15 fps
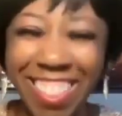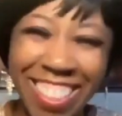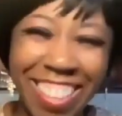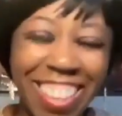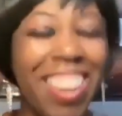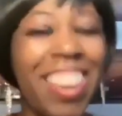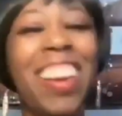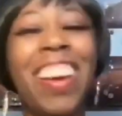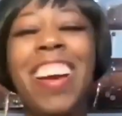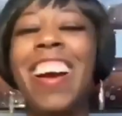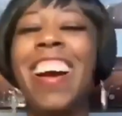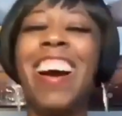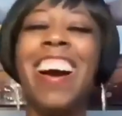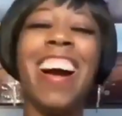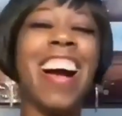
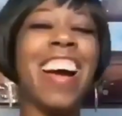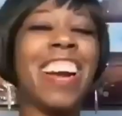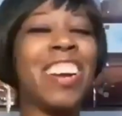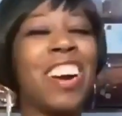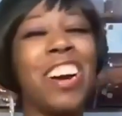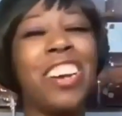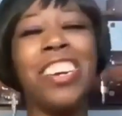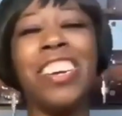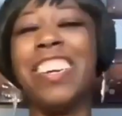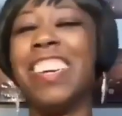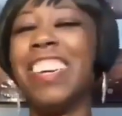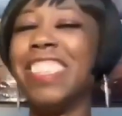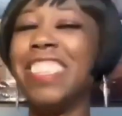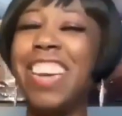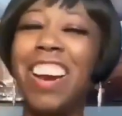I go to
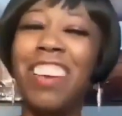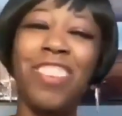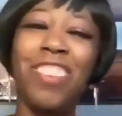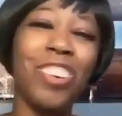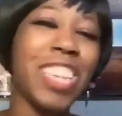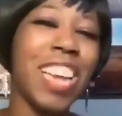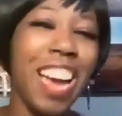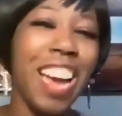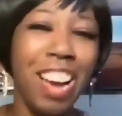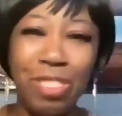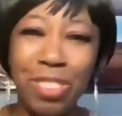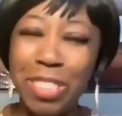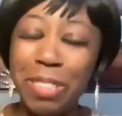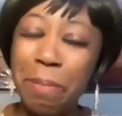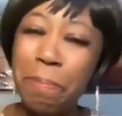Tyrone's
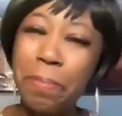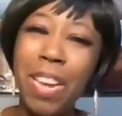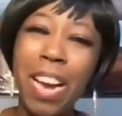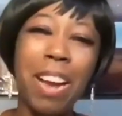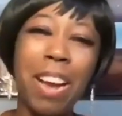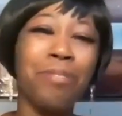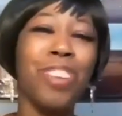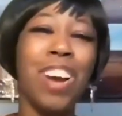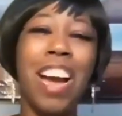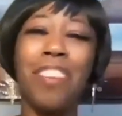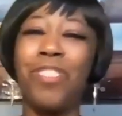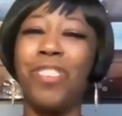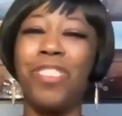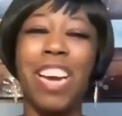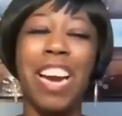house. I'm driving
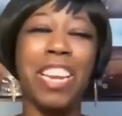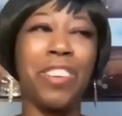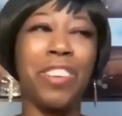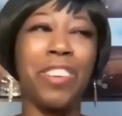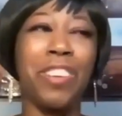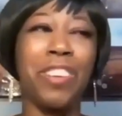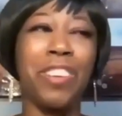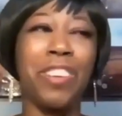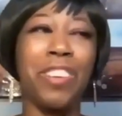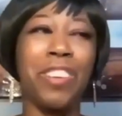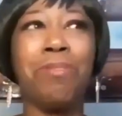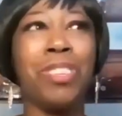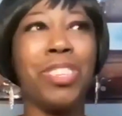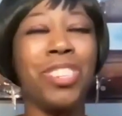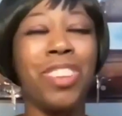on
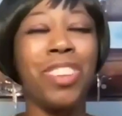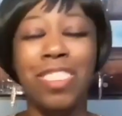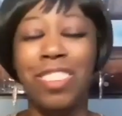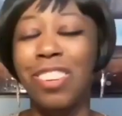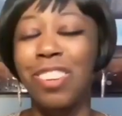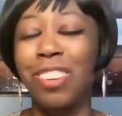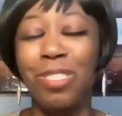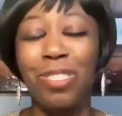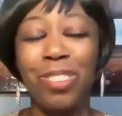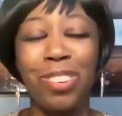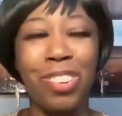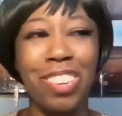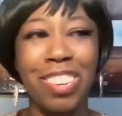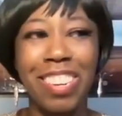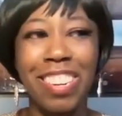95, and I'm just talking to the
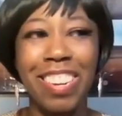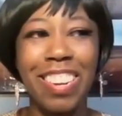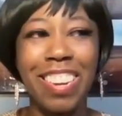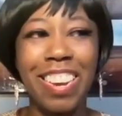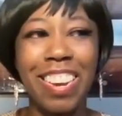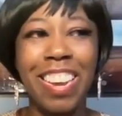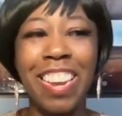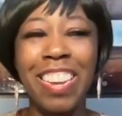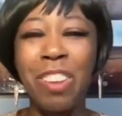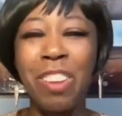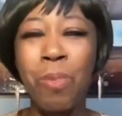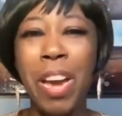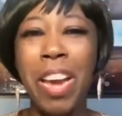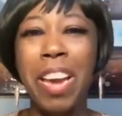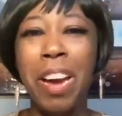Lord. And in
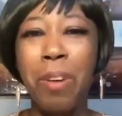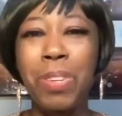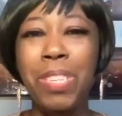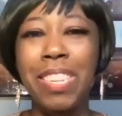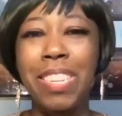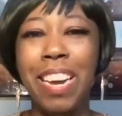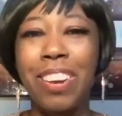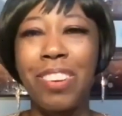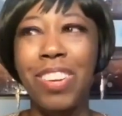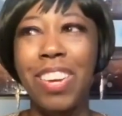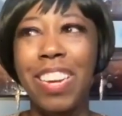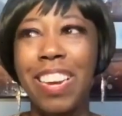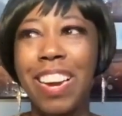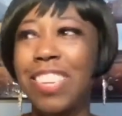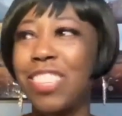a way, I was like,
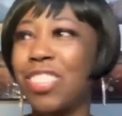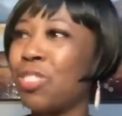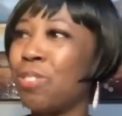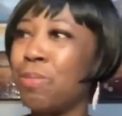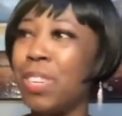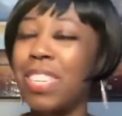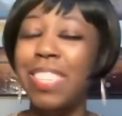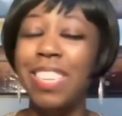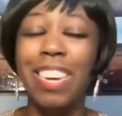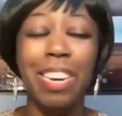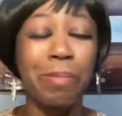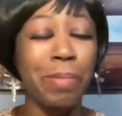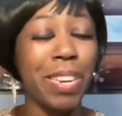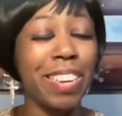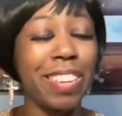okay, God, show me a
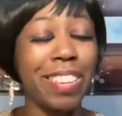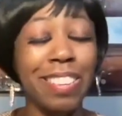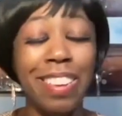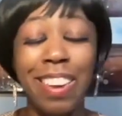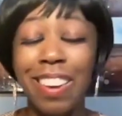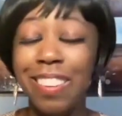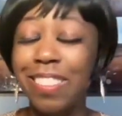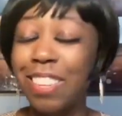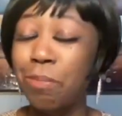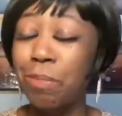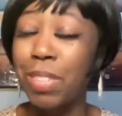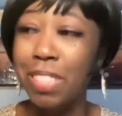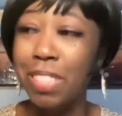sign, man. God, tell me